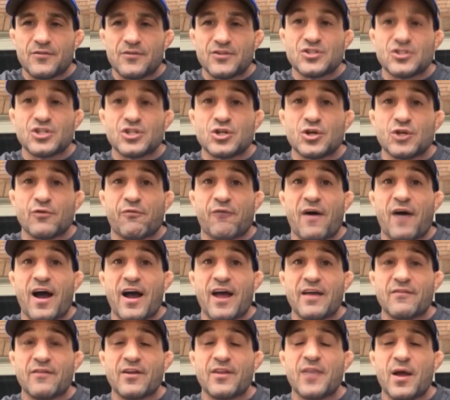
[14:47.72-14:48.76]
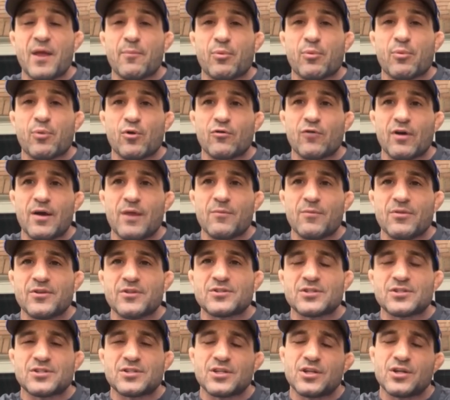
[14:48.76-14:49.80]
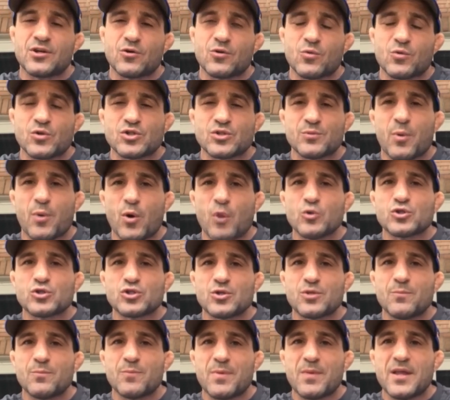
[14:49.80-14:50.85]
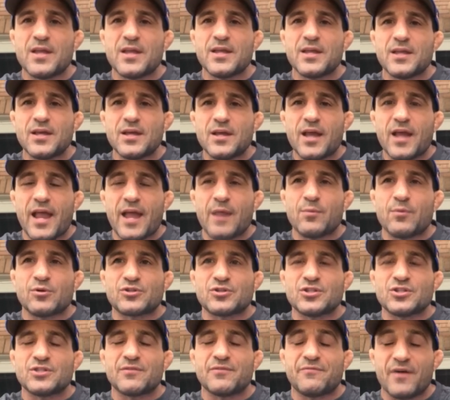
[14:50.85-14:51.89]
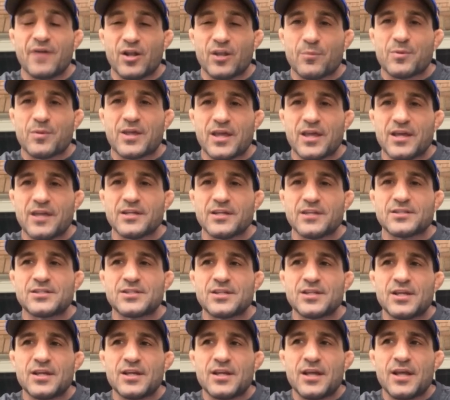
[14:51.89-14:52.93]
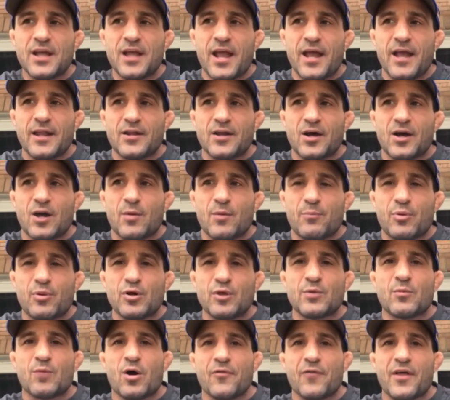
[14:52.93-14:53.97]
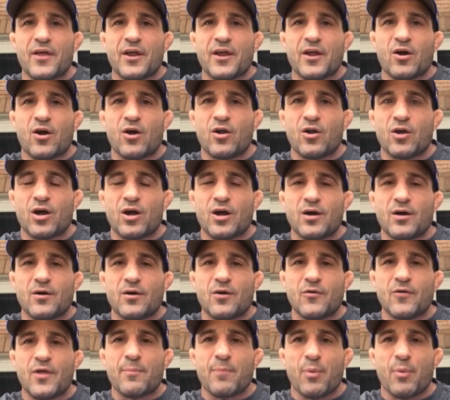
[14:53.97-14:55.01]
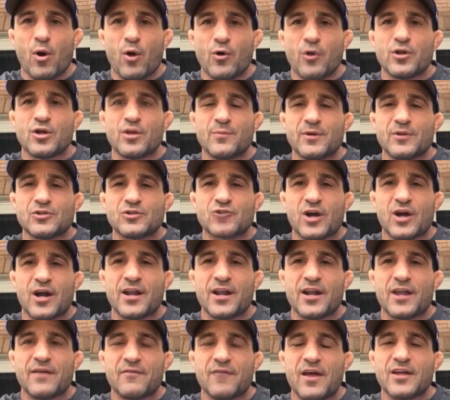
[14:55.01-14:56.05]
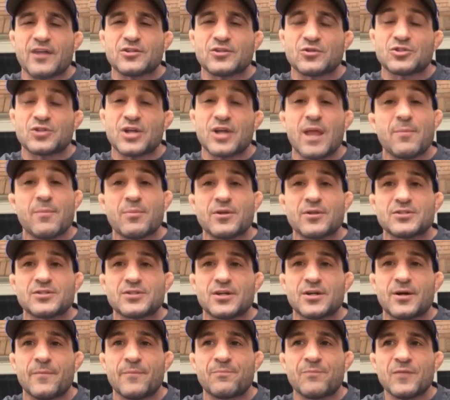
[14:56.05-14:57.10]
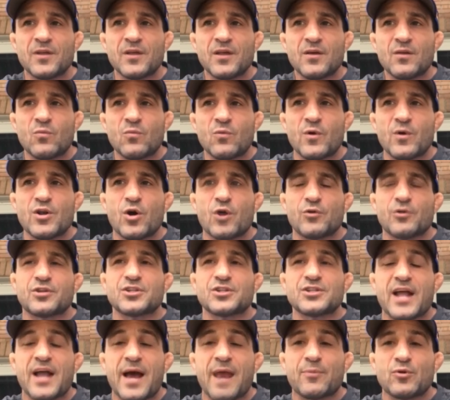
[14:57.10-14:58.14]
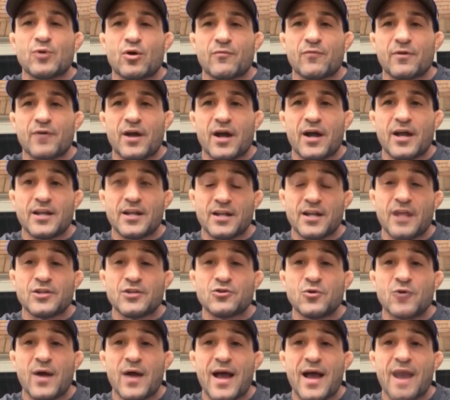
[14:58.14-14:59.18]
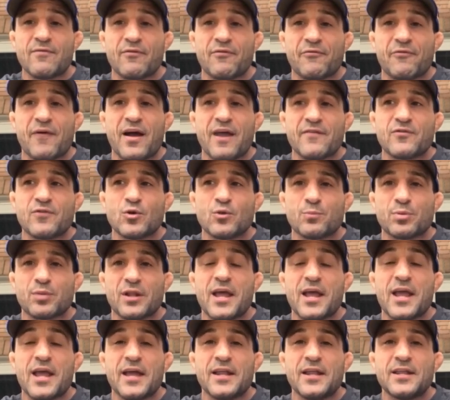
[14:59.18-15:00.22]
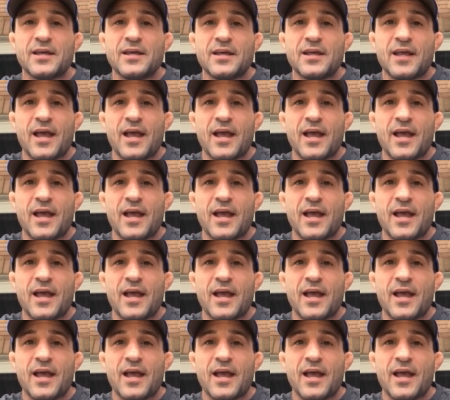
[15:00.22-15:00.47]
This is year 5 in that program, and this is the year we're supposed to be able to develop kids and put them on that on that podium and try to have national champions. We know it doesn't happen overnight, and I do have a 5-year plan.